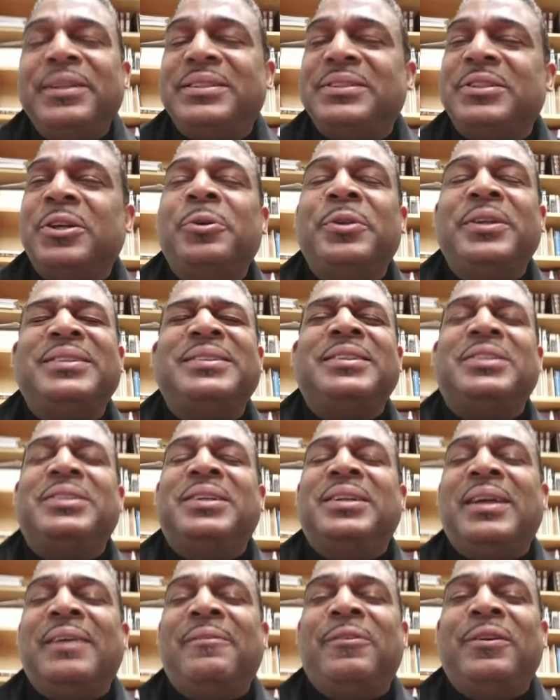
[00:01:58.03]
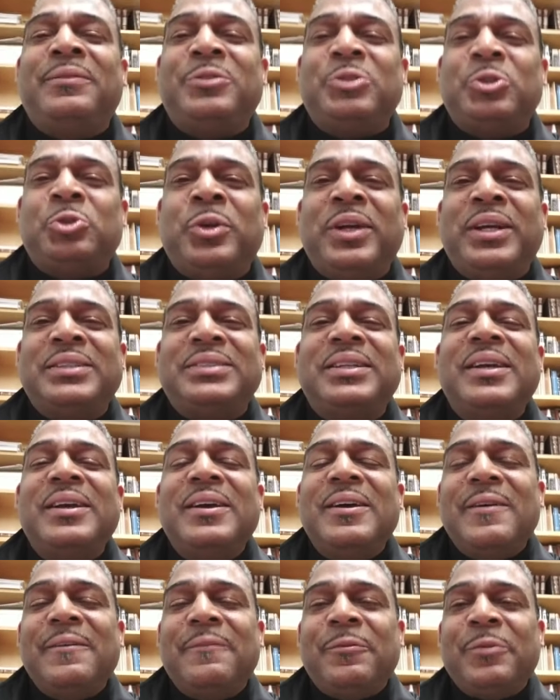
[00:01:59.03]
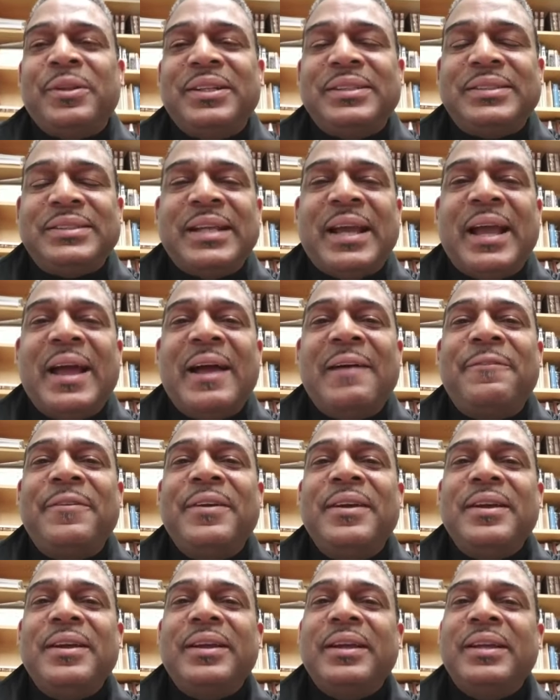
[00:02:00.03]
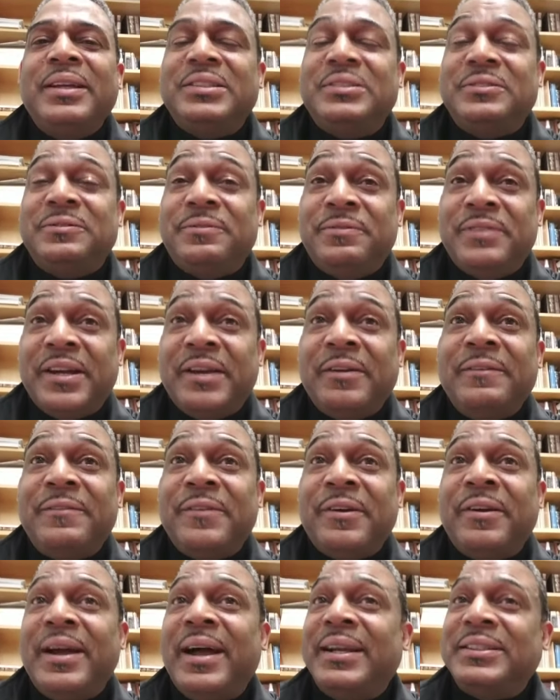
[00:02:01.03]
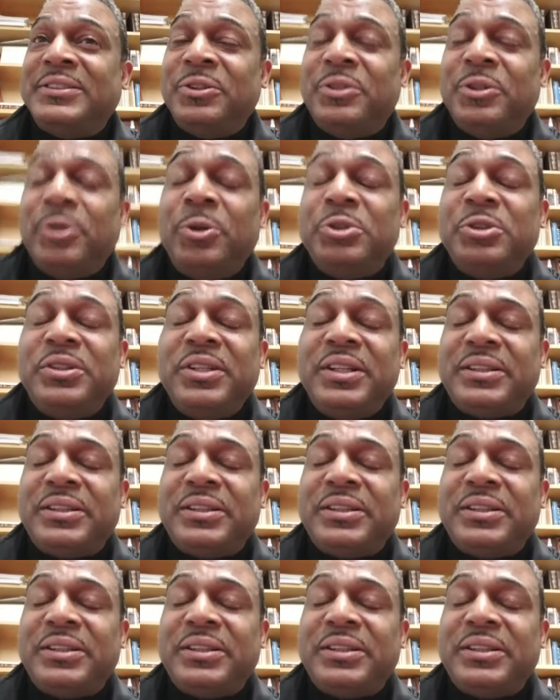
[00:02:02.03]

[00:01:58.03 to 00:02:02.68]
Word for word: So the level of stress for the staff is very, very high. So those are the